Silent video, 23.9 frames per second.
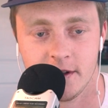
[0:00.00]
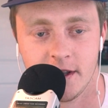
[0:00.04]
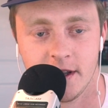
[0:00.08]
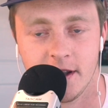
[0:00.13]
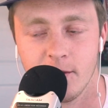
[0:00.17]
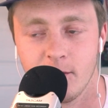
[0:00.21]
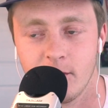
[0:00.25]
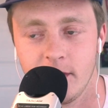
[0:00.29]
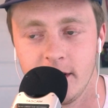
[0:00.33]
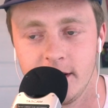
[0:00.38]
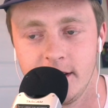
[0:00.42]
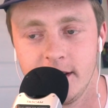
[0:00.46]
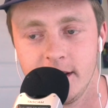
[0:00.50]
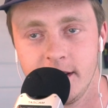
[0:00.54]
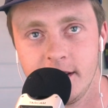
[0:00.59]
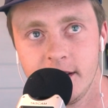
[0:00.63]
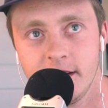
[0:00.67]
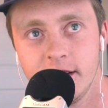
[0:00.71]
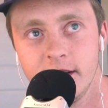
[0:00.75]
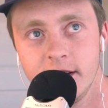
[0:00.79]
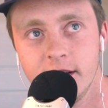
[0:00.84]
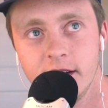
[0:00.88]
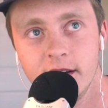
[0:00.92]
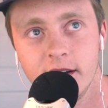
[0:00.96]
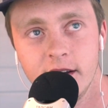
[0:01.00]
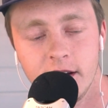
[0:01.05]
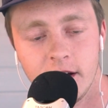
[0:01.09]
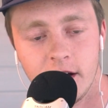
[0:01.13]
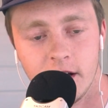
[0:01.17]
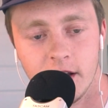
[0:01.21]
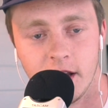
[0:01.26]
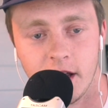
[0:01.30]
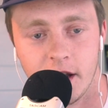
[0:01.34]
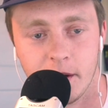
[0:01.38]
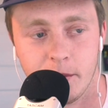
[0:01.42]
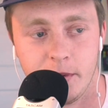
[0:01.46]
and I read that
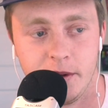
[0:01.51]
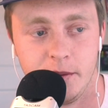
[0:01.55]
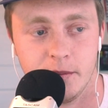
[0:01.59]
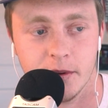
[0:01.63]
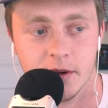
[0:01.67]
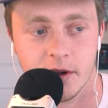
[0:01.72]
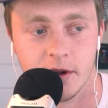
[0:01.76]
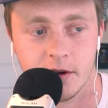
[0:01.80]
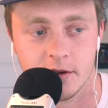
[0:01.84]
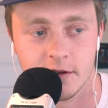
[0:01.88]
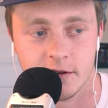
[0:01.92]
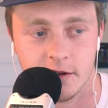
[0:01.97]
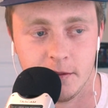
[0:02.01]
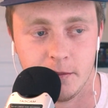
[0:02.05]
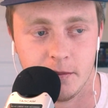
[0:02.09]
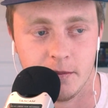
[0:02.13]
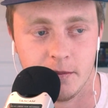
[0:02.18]
a lot of people aren't